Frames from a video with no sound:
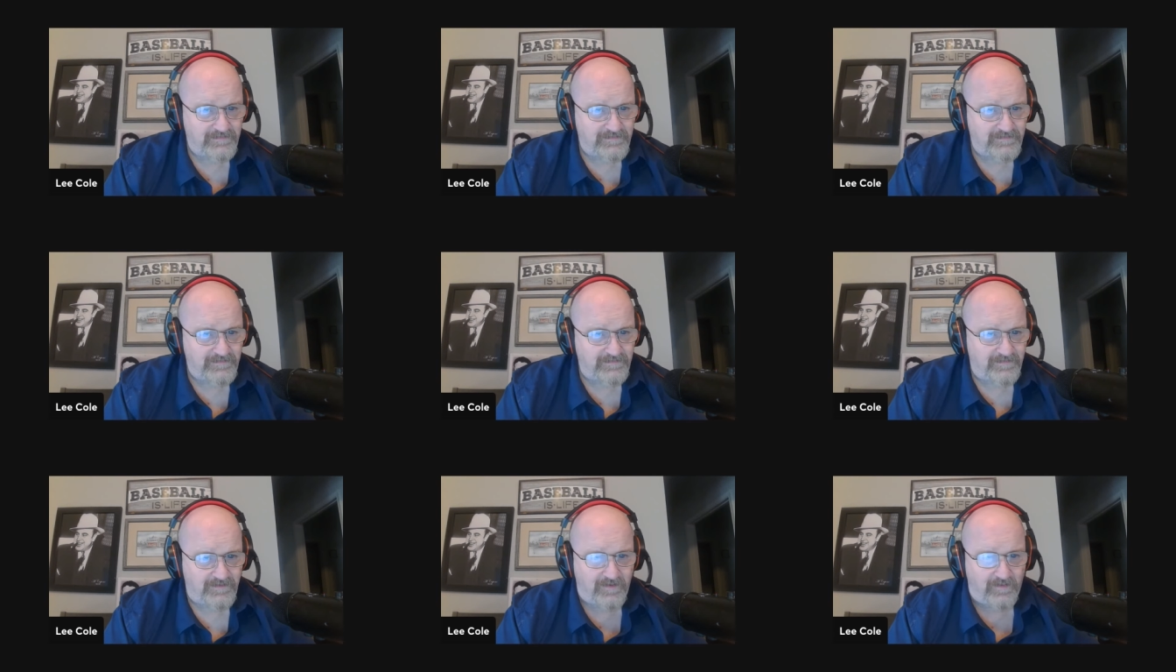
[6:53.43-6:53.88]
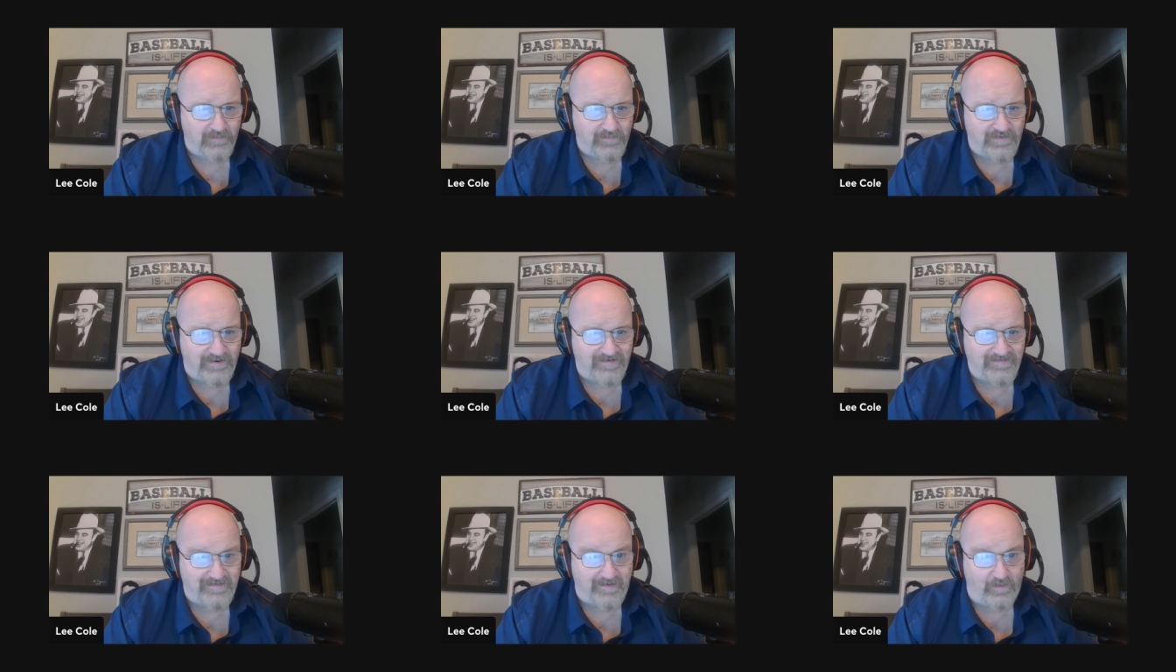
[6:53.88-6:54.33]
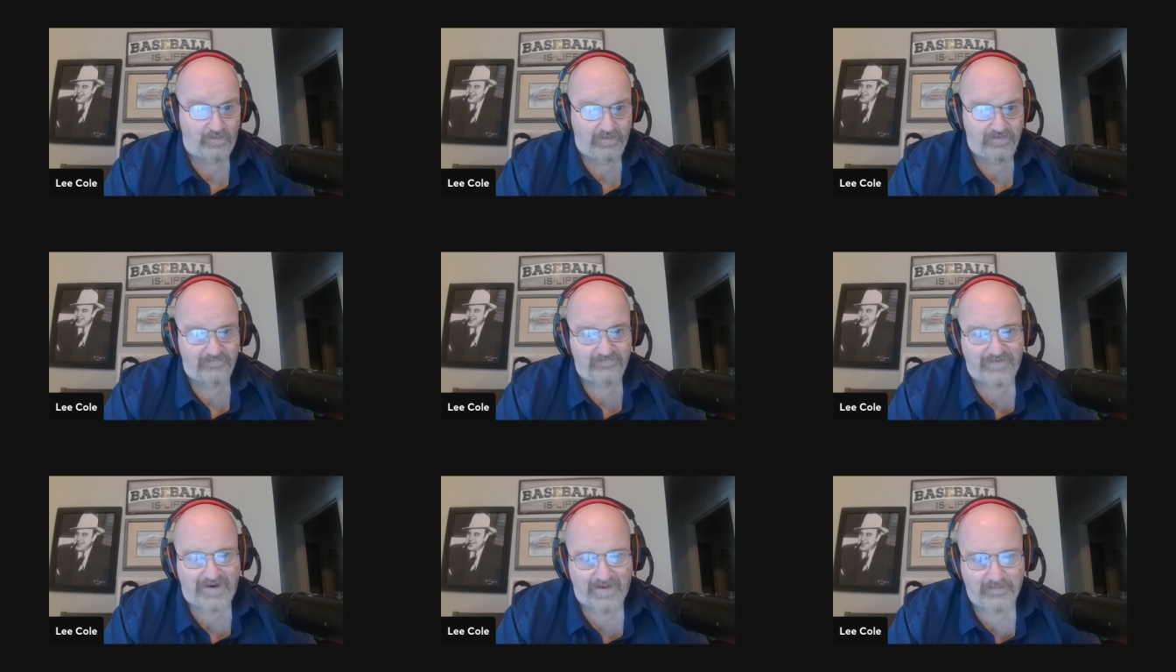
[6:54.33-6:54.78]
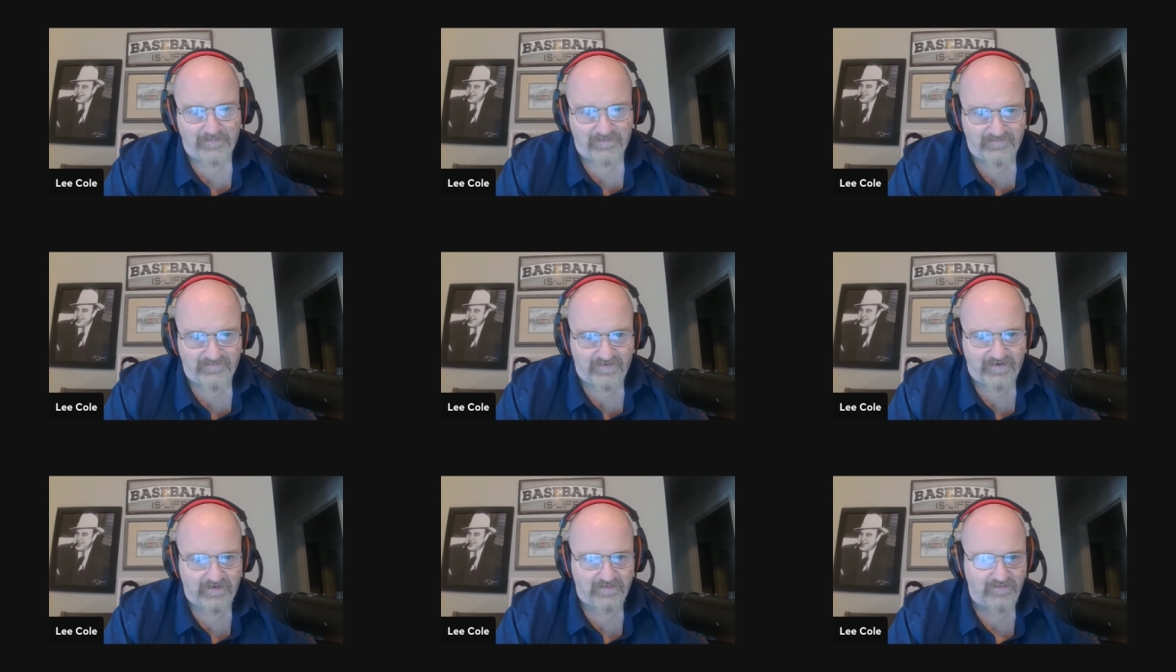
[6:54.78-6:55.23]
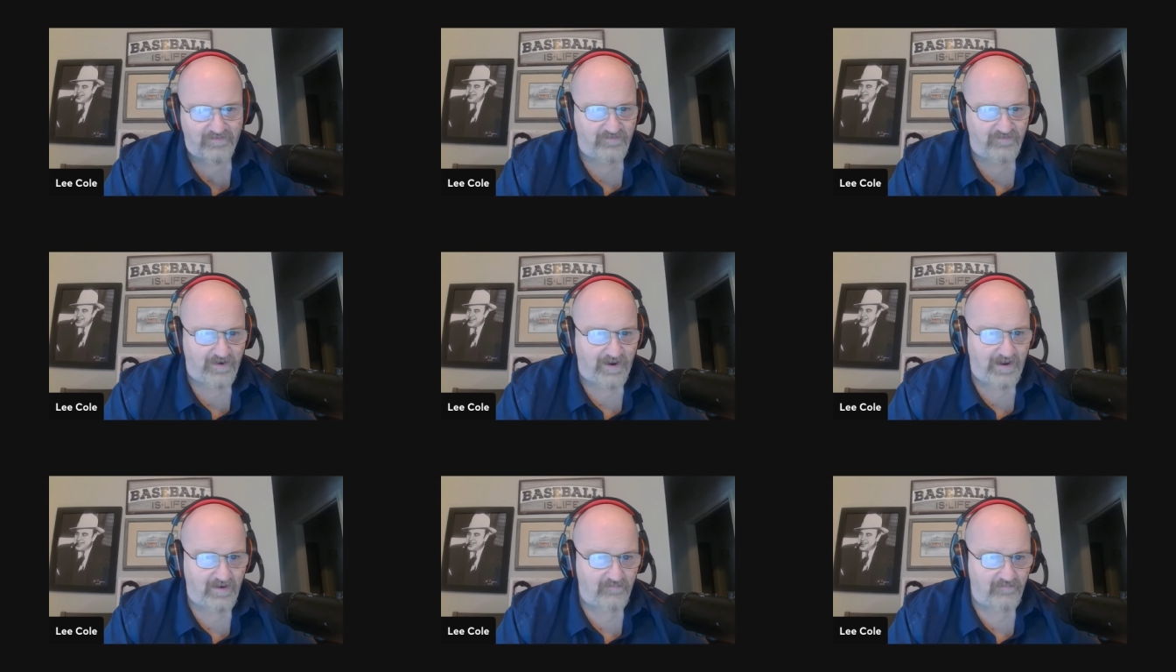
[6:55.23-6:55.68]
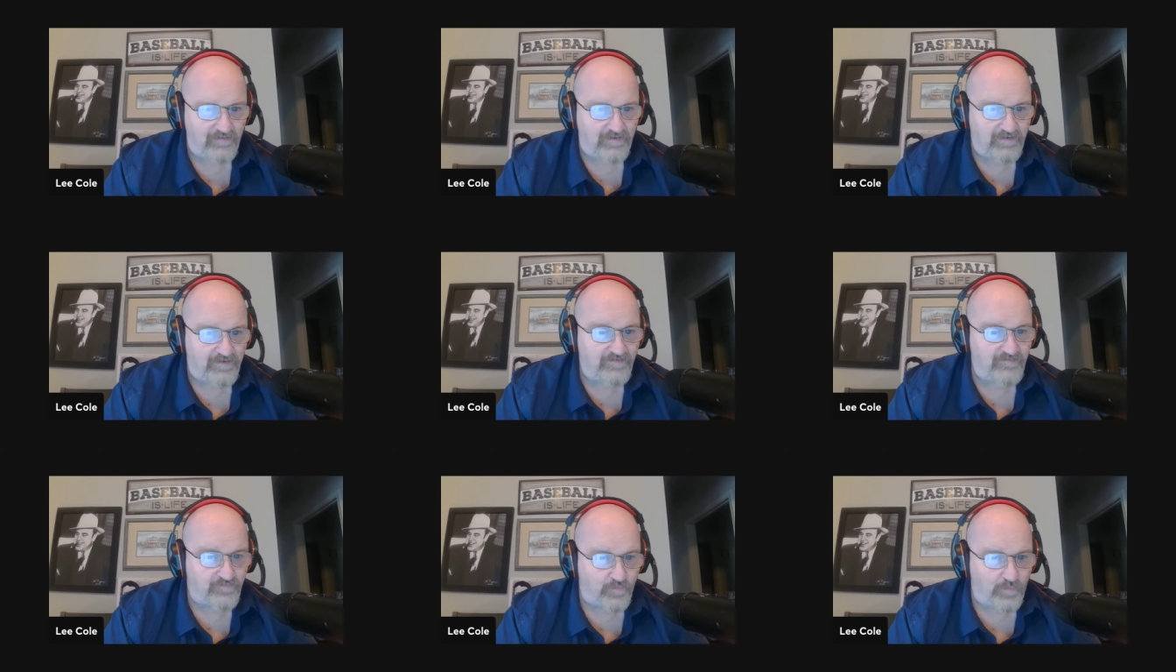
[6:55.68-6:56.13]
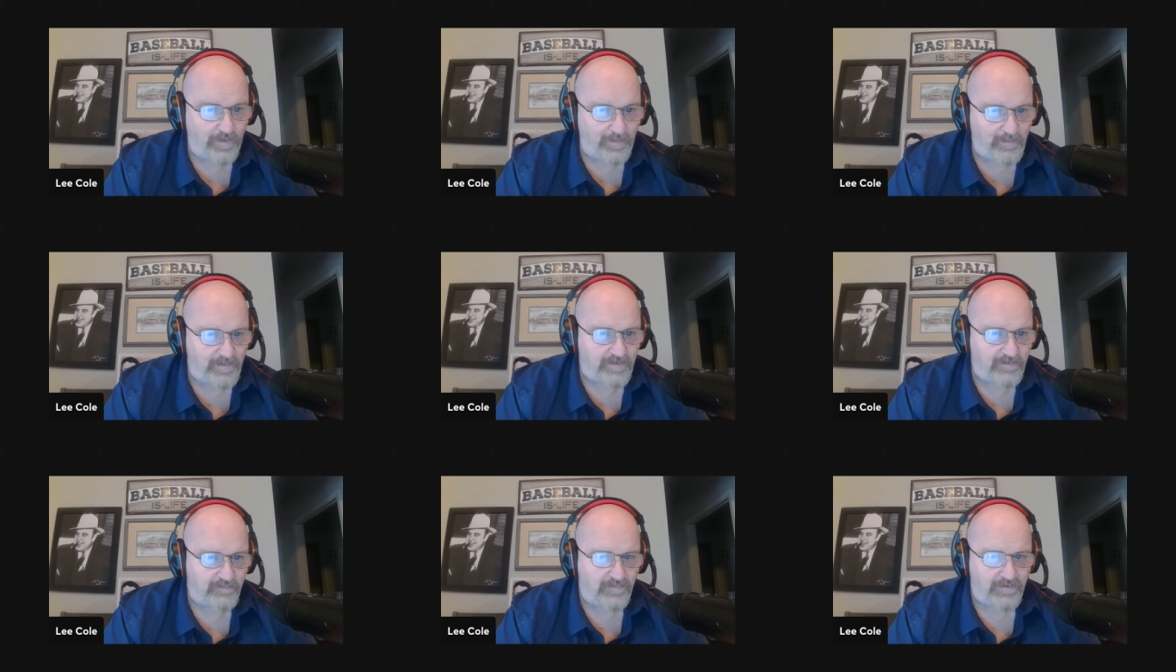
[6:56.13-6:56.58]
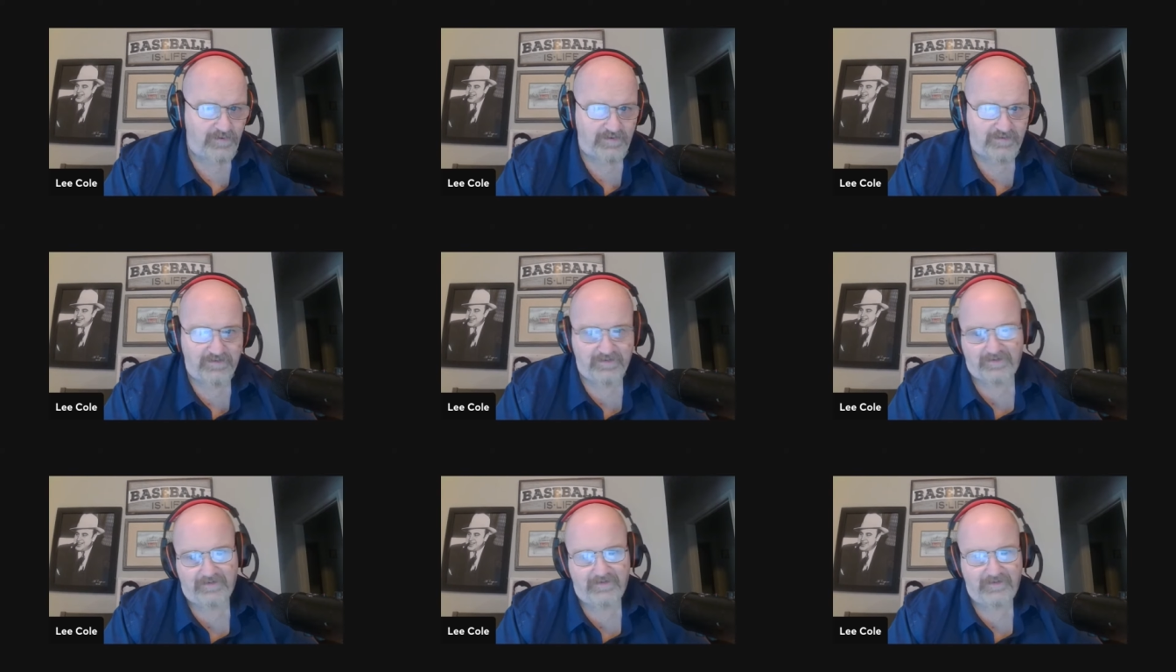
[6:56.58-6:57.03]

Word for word: you know, they say only 5% of the genre is women, but